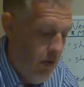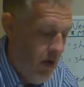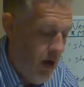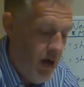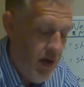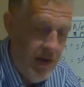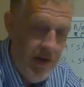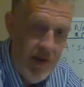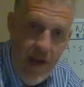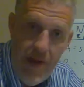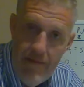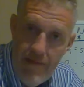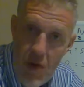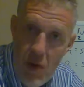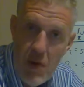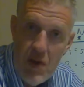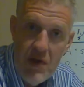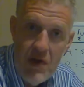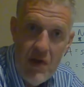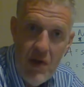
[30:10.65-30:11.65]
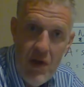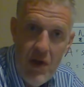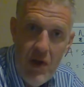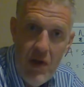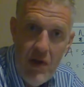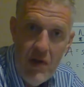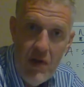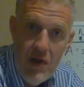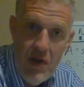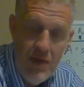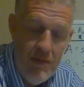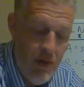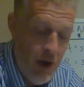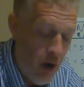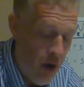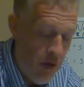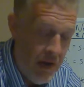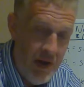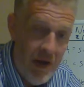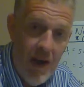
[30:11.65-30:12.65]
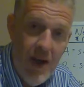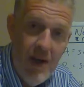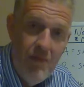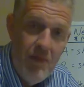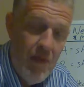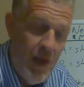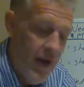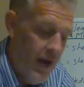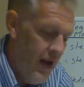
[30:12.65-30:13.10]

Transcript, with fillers: right? Stop focusing on all the time, all the time.